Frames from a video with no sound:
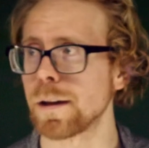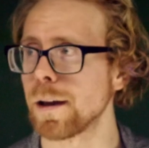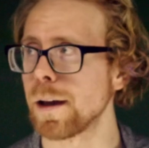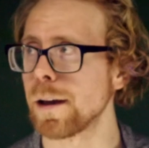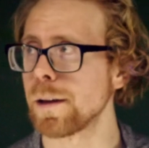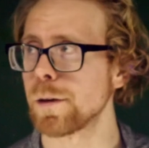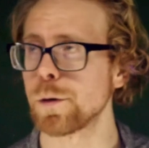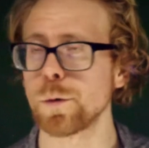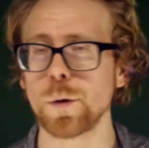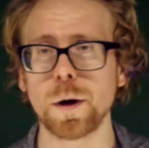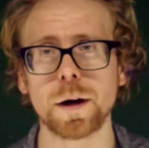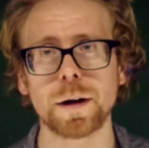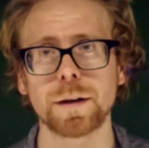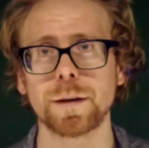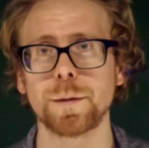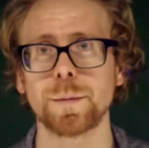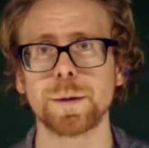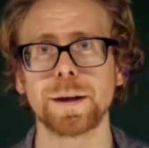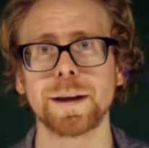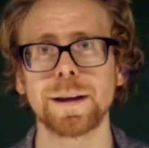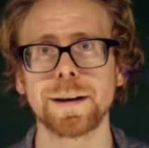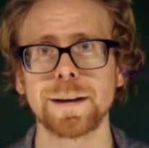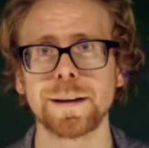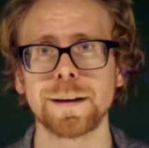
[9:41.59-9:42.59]
I either walk at the
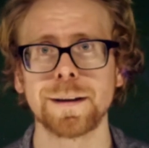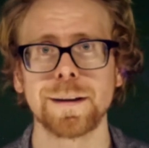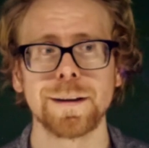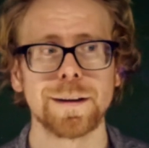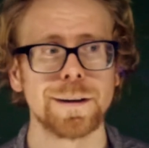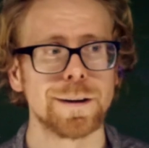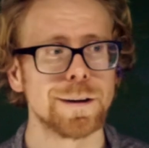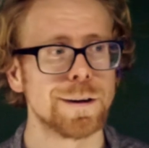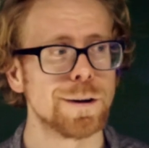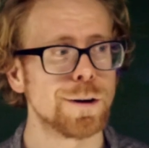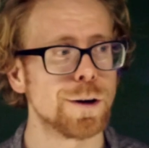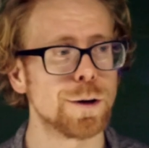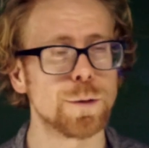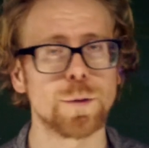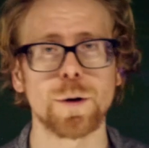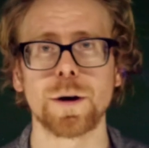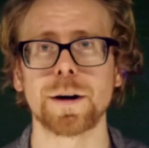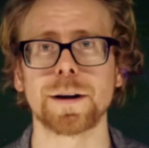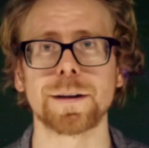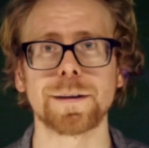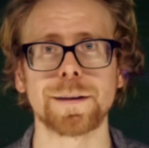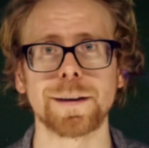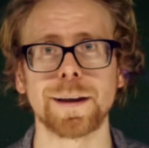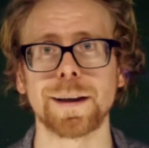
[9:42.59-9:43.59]
beginning or I
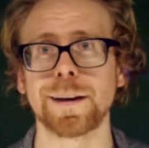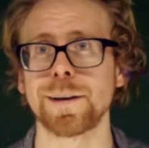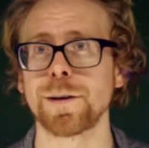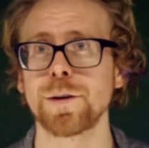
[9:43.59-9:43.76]
walk at the end.